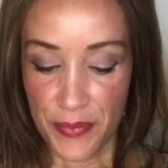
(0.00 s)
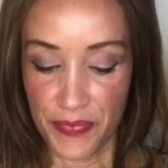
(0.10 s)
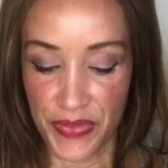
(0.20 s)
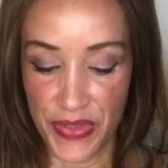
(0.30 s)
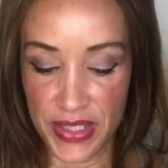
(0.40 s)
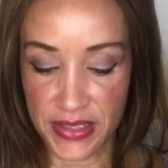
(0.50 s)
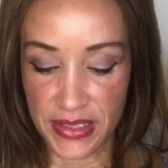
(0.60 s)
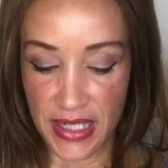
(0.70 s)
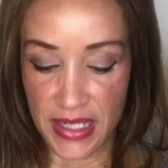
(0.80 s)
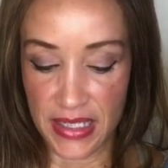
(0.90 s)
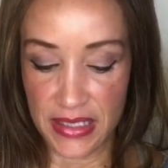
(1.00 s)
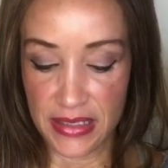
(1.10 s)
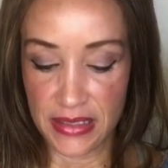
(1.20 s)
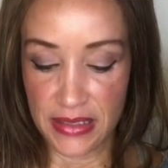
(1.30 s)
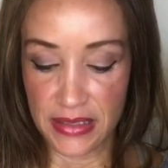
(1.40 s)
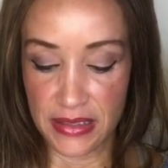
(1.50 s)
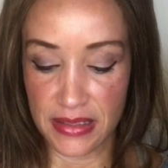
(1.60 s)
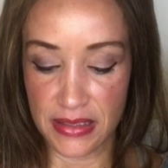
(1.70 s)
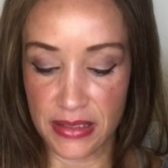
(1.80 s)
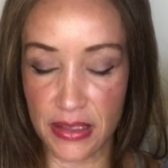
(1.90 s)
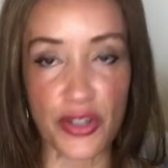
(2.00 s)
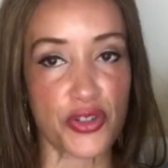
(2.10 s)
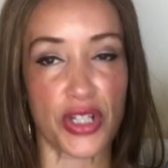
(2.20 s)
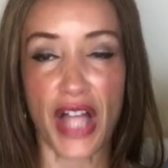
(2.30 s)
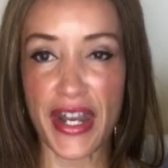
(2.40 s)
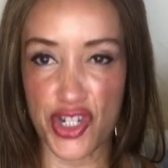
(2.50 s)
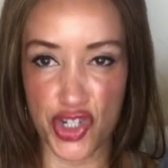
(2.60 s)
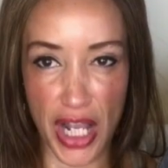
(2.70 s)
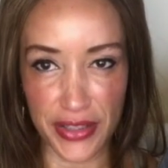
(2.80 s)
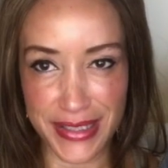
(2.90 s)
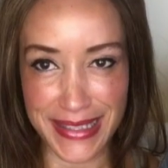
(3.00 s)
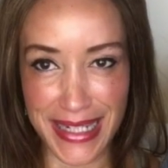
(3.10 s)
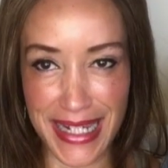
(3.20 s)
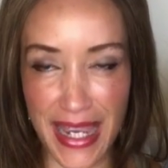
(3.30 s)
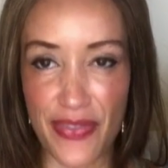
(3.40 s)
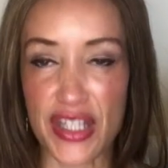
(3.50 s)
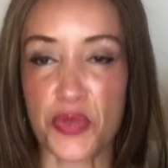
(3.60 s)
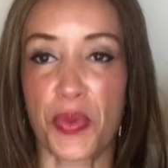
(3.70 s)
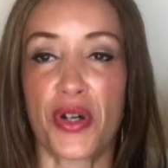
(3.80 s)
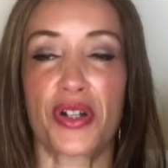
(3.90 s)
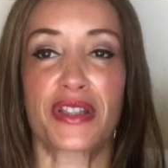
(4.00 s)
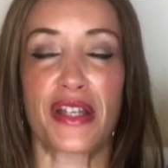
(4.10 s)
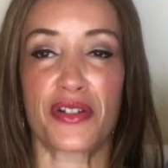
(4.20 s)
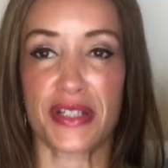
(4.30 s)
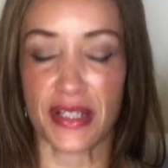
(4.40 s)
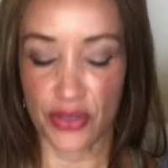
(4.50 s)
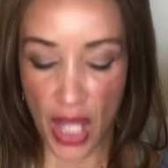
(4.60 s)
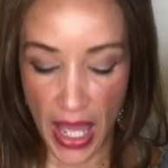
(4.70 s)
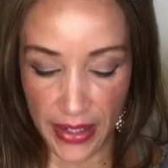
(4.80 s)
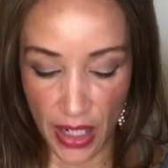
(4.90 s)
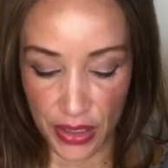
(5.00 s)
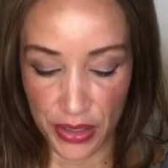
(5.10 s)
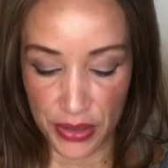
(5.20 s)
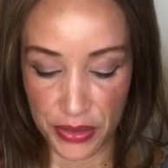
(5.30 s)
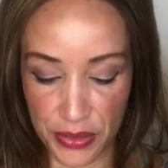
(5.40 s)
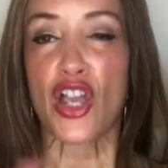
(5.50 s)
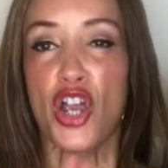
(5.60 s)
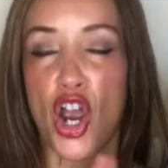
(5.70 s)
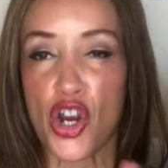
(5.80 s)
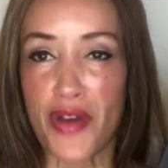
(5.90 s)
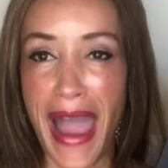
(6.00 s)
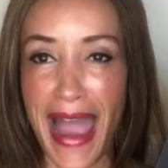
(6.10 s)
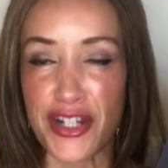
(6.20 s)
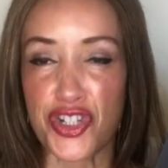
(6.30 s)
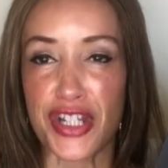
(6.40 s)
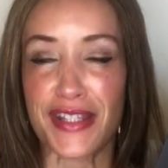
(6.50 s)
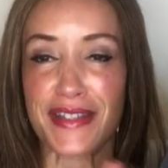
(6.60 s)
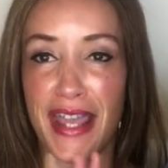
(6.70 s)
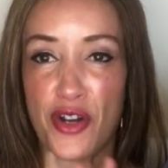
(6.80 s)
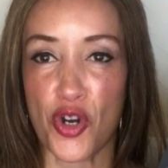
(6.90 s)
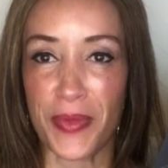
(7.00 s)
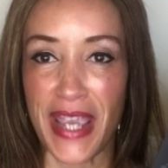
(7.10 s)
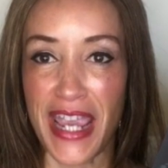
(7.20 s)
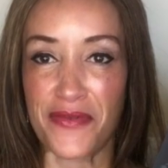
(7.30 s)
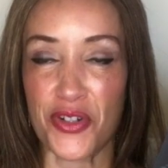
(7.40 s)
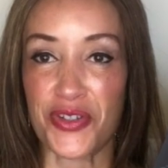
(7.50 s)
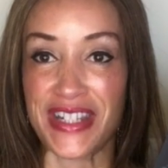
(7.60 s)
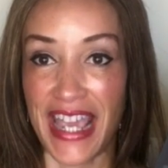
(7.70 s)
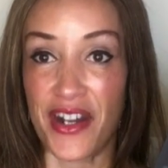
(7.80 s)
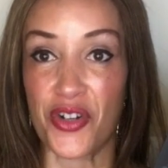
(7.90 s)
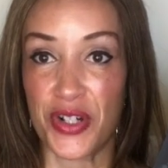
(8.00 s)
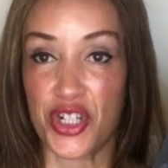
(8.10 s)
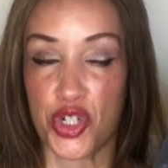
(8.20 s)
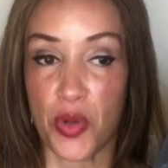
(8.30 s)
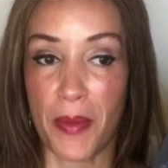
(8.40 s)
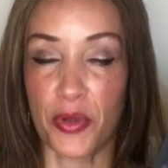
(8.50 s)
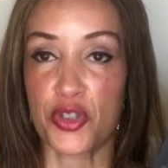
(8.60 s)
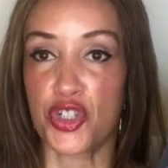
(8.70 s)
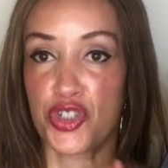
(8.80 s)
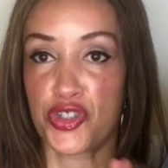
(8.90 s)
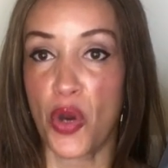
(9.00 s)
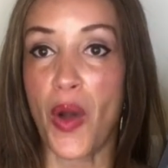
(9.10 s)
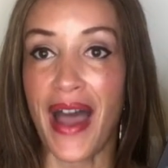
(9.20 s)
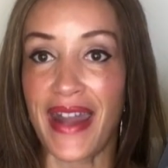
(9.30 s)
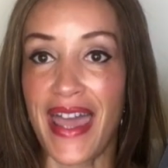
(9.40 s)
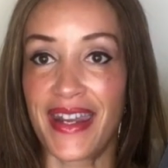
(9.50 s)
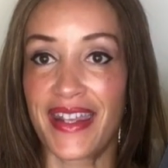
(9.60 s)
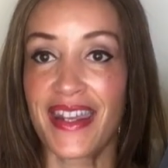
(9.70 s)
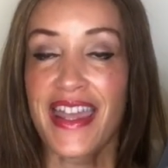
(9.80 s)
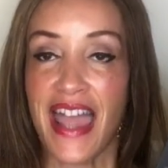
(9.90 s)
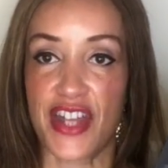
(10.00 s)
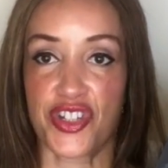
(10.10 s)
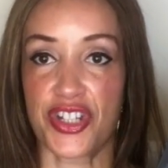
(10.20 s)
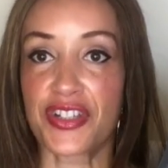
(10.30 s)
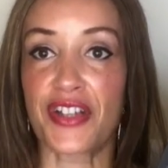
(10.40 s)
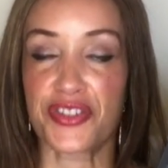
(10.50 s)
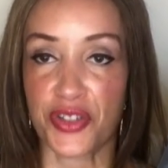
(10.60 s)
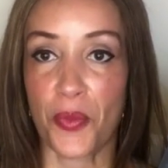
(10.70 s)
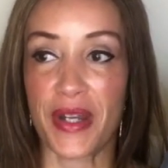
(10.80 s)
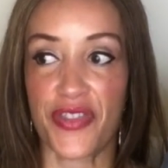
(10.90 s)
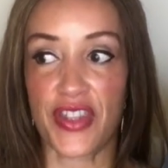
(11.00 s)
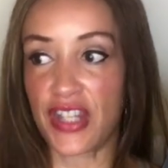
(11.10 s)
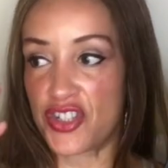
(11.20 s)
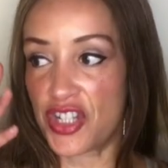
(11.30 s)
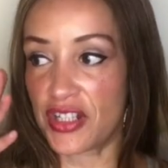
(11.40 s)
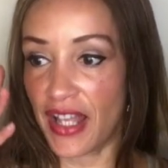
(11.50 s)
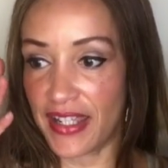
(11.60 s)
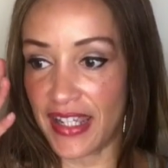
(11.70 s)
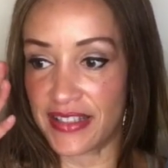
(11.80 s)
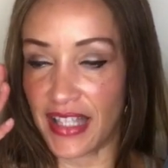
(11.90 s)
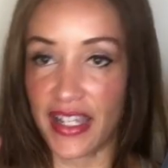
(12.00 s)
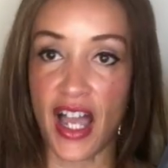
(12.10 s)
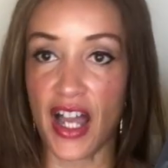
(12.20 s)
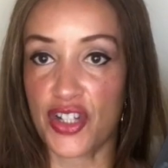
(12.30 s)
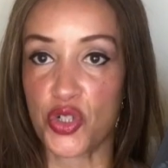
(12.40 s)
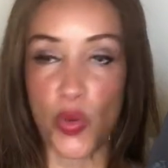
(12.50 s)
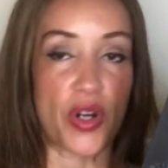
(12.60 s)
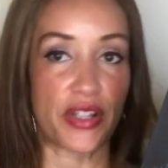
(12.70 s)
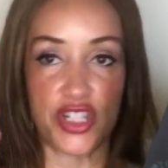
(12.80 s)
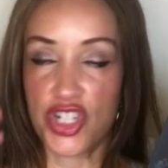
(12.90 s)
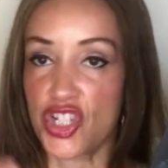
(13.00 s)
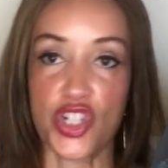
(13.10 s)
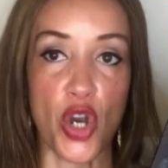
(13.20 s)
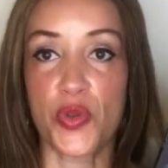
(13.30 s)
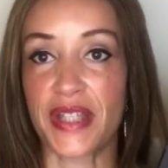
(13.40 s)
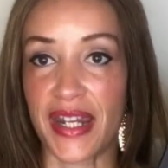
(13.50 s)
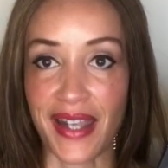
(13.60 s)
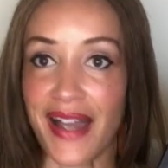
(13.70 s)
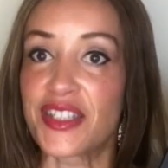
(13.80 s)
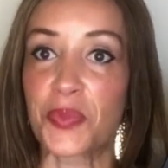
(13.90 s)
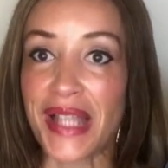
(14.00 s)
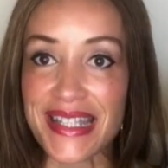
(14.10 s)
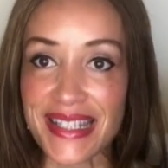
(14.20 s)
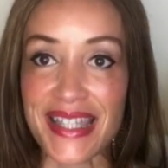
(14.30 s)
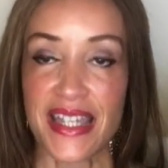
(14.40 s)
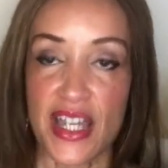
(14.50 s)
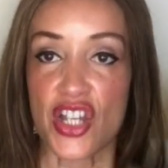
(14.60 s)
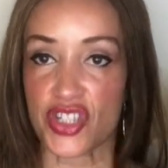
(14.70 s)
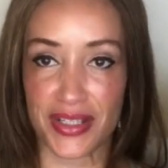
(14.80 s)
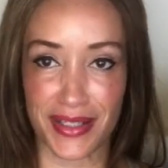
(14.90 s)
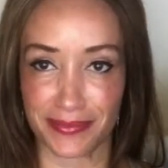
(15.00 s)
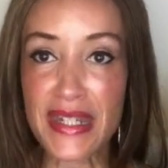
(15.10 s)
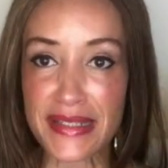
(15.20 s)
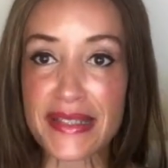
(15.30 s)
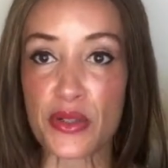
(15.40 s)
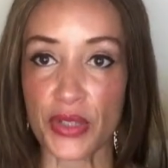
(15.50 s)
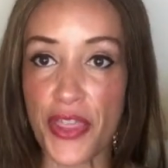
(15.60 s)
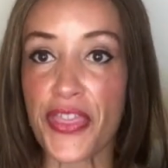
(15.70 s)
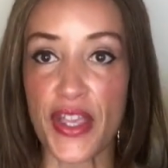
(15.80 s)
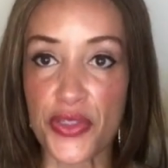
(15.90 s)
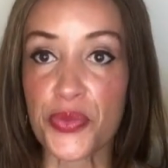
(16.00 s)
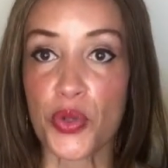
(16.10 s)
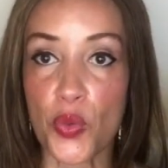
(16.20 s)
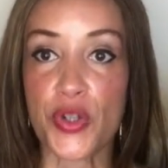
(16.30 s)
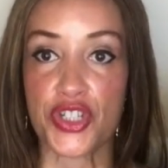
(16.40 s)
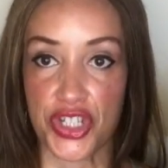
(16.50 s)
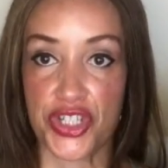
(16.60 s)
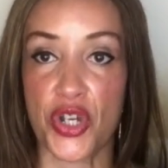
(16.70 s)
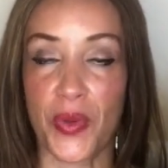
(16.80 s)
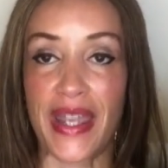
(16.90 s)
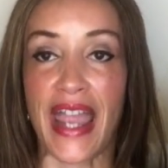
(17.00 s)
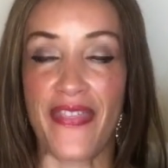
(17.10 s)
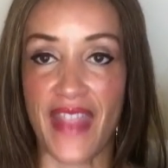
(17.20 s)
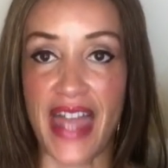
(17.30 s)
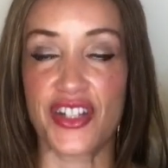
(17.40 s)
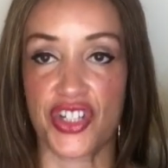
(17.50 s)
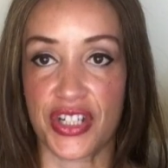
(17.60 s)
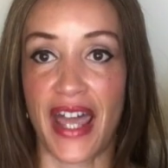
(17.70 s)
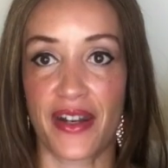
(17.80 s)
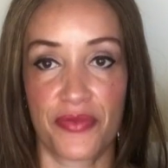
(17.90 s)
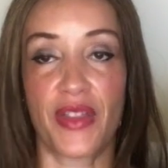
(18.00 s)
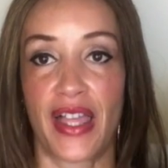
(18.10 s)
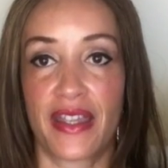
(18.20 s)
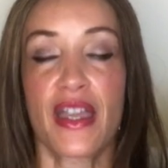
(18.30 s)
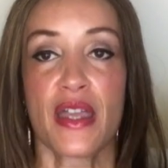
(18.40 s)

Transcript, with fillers: this is there's a lot of jealousy in this book there is a lot of her actions and her behaviors get her into trouble she's so hot-headed and she does so many things that she like is like cocksure like she just goes in guns blazing she doesn't necessarily think through what she's doing and then she's got to like